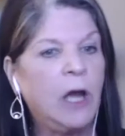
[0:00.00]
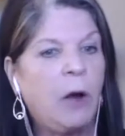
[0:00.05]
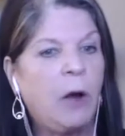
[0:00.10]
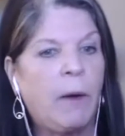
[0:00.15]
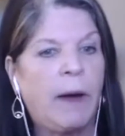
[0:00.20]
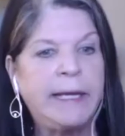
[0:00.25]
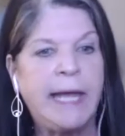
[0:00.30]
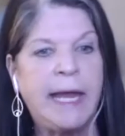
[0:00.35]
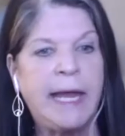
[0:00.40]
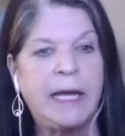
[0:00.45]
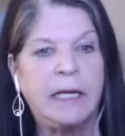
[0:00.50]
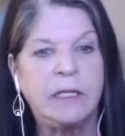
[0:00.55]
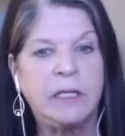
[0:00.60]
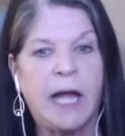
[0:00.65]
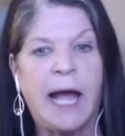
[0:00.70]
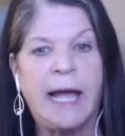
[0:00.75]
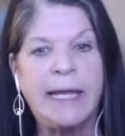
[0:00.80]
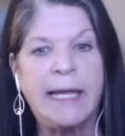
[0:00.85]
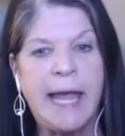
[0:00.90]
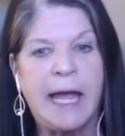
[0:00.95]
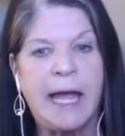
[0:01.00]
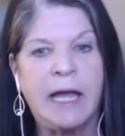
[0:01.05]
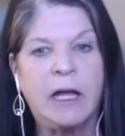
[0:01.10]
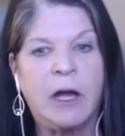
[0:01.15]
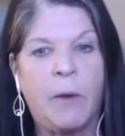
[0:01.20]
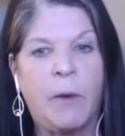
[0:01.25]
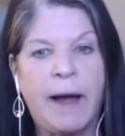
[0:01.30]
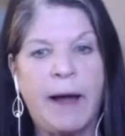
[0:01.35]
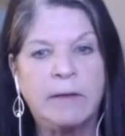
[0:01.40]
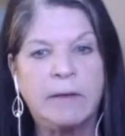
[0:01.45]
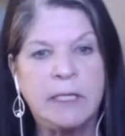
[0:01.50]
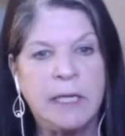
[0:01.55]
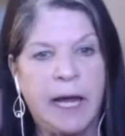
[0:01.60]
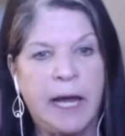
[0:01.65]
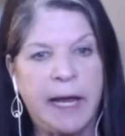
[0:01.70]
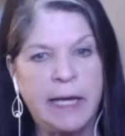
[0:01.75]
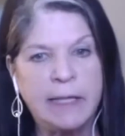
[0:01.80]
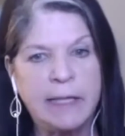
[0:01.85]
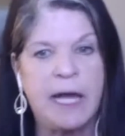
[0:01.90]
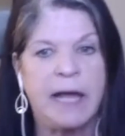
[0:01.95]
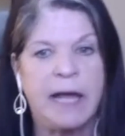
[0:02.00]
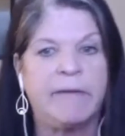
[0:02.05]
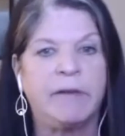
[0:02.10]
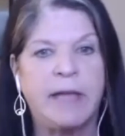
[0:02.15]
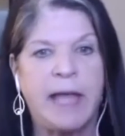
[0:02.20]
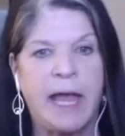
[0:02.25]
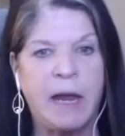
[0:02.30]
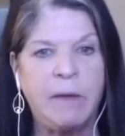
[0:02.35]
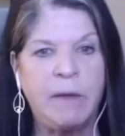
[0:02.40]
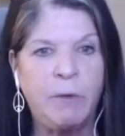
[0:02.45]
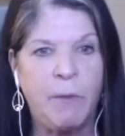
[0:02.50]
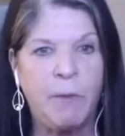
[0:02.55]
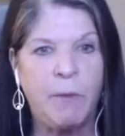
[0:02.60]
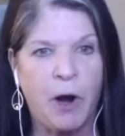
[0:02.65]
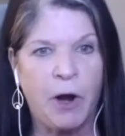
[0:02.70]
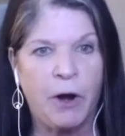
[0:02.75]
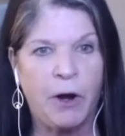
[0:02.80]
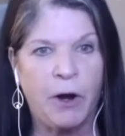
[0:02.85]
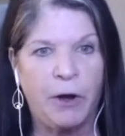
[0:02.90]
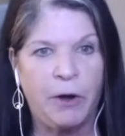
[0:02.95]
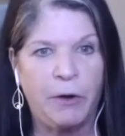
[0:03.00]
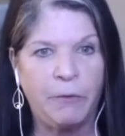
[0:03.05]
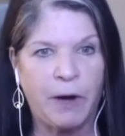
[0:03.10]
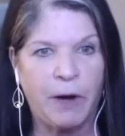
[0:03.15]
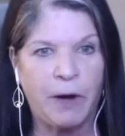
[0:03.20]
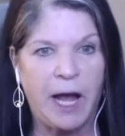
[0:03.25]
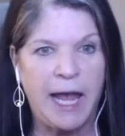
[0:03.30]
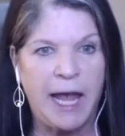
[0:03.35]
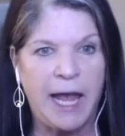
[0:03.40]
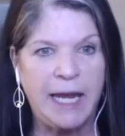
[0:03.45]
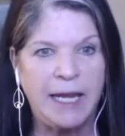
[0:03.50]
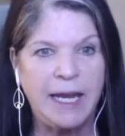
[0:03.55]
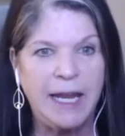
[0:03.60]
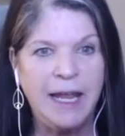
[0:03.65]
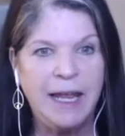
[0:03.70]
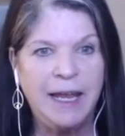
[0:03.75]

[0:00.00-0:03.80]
I can't go out tonight because I have a game tomorrow, right?